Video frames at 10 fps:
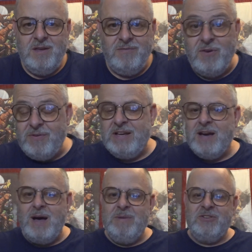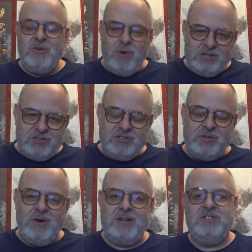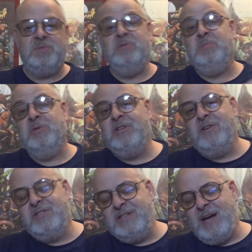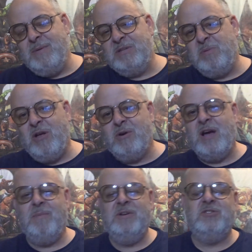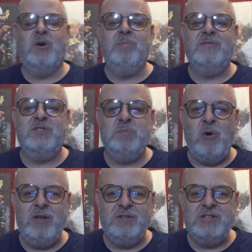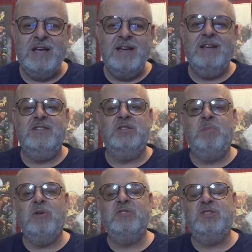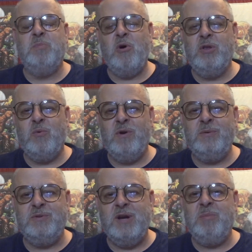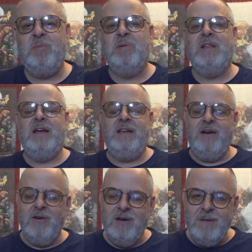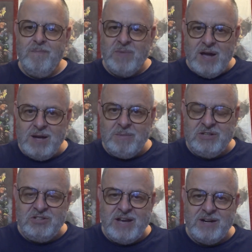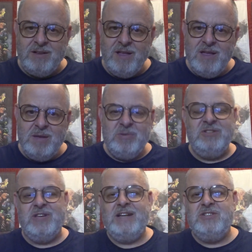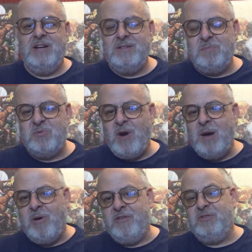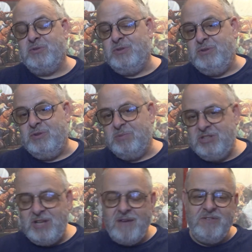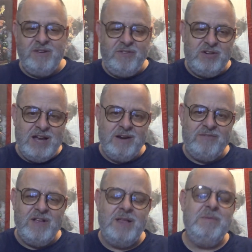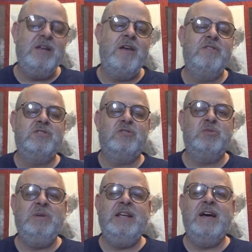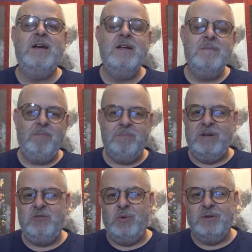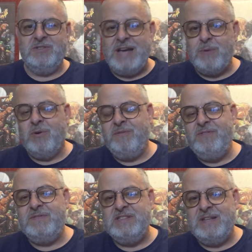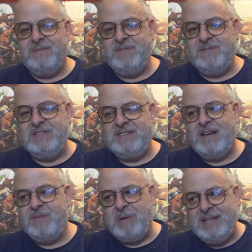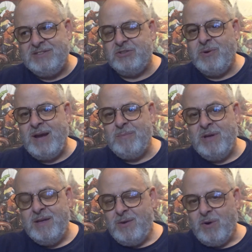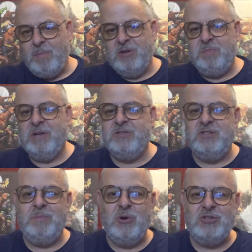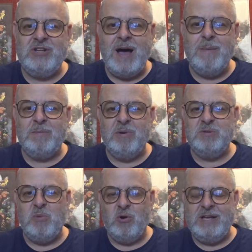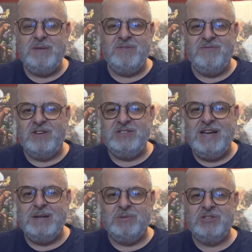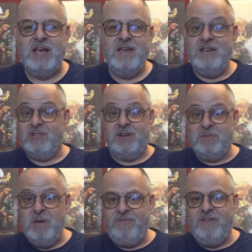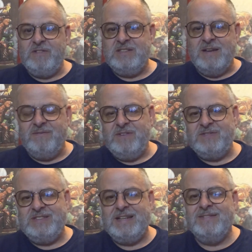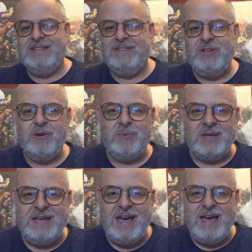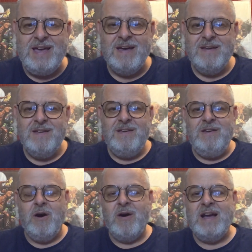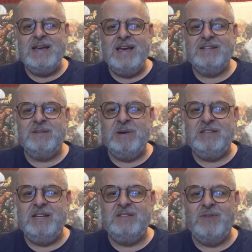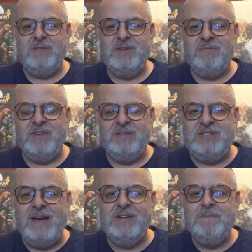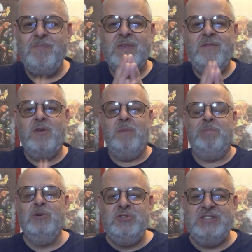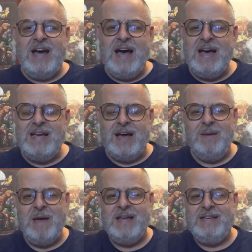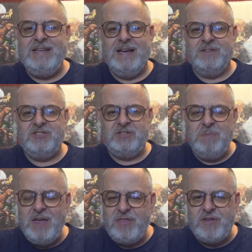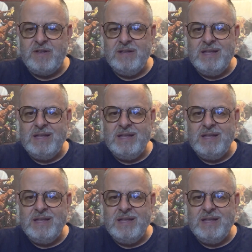If you have any comments, questions, or corrections, please put those in the comments below. Comments are open for spoilers. Just post a spoiler warning. We try to be polite here on my channel. Please like, share, and subscribe, all the usual YouTube stuff. And if you'd care to follow me on other social media, my Twitter is at Ronan5757. My Instagram, where I post pictures of books, comic books, board games, and fuzzy animals, is EricSmith5757. That's Eric with a K, ericksmith 5757. If you're on Blue Sky, I am at EL Smith.